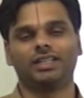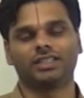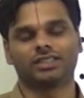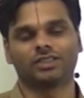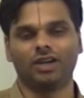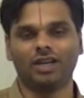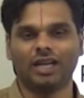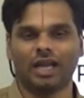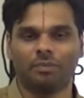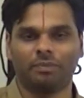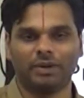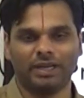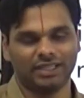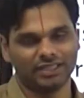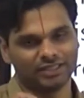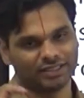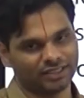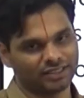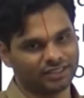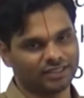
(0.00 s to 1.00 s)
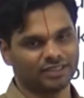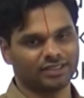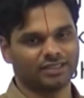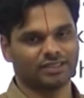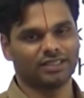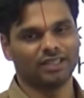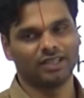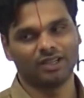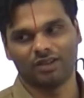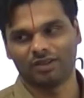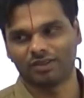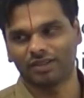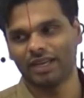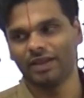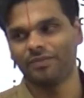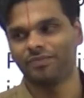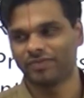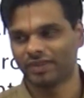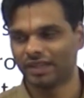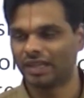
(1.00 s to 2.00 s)
it is called appendices.
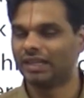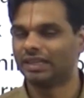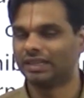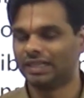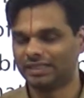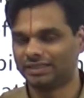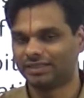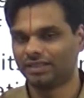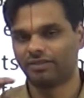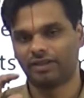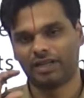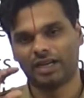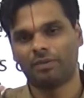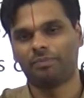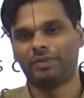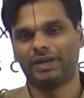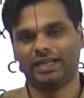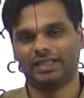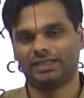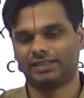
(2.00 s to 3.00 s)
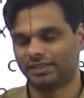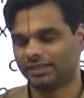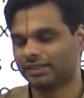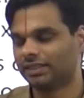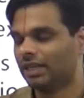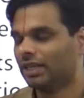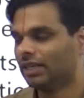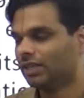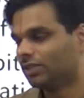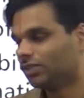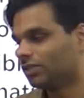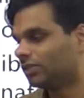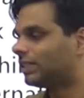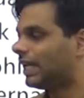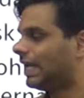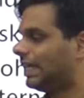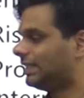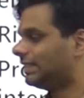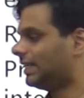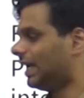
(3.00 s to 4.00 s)
Okay, that's the word, appendices. So
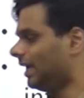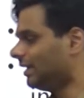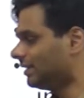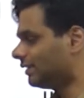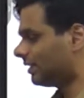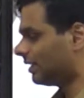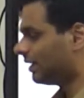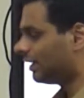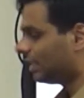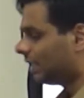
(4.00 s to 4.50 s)
CITES has